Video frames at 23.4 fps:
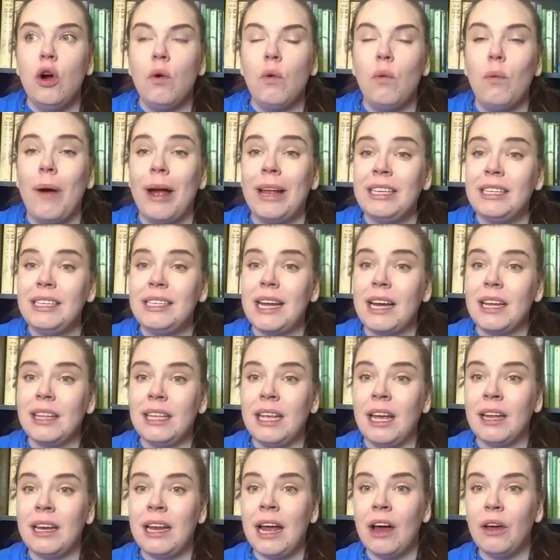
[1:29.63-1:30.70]
went down
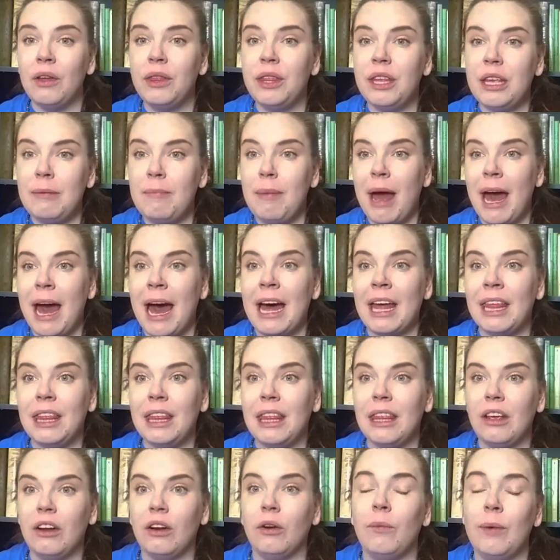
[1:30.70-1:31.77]
the unhealthy
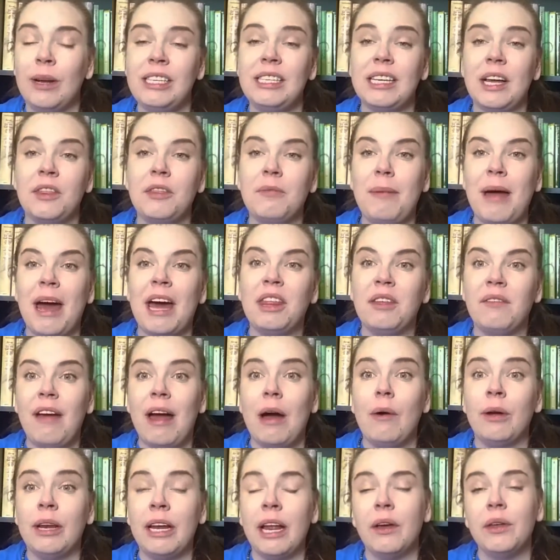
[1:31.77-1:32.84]
path or went down the path of
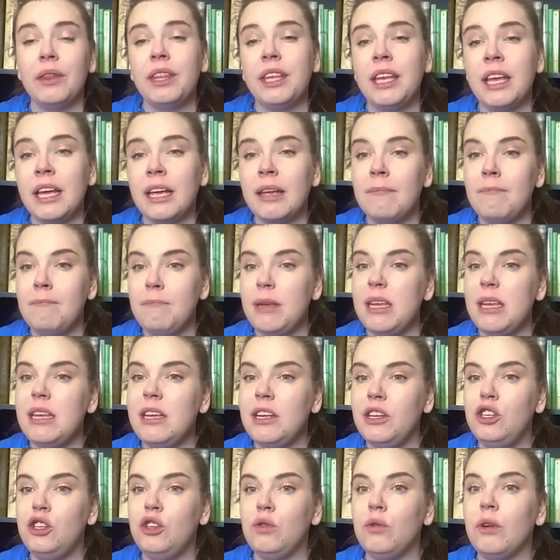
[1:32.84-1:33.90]
how unhealthy it can
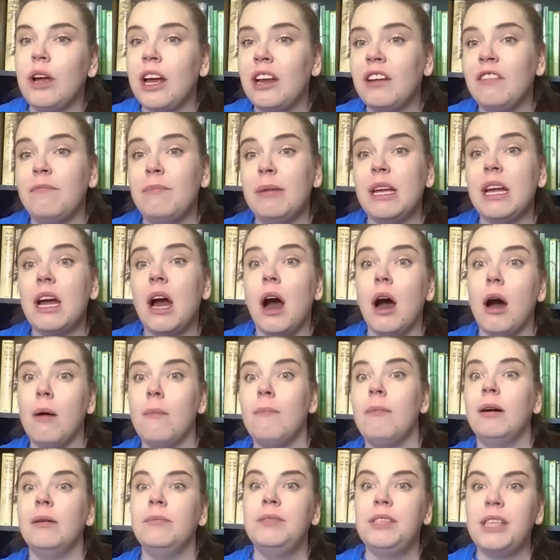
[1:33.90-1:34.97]
be to kind of
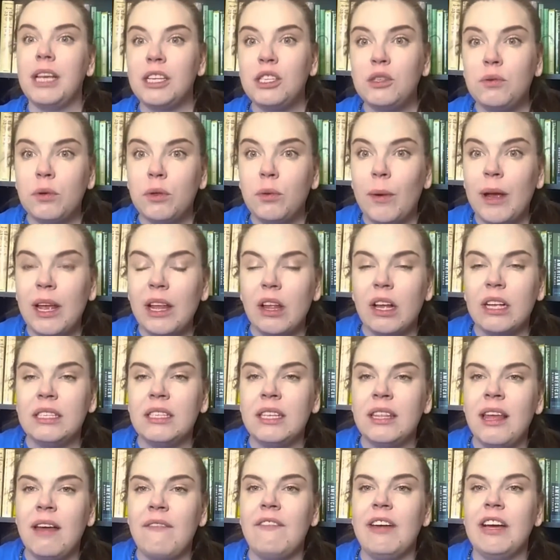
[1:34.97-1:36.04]
become obsessed with weight
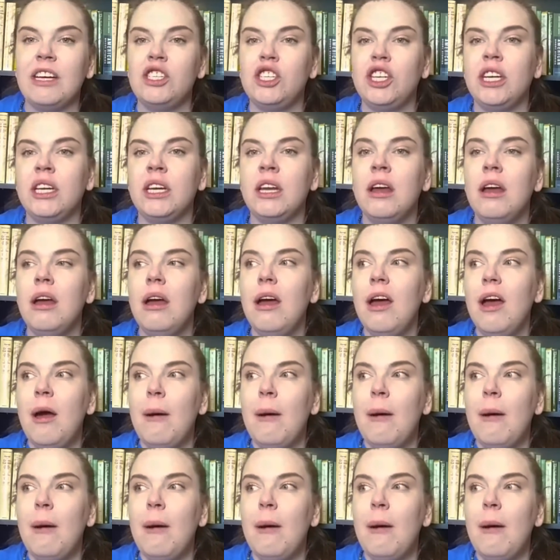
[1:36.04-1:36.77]
loss in that fashion.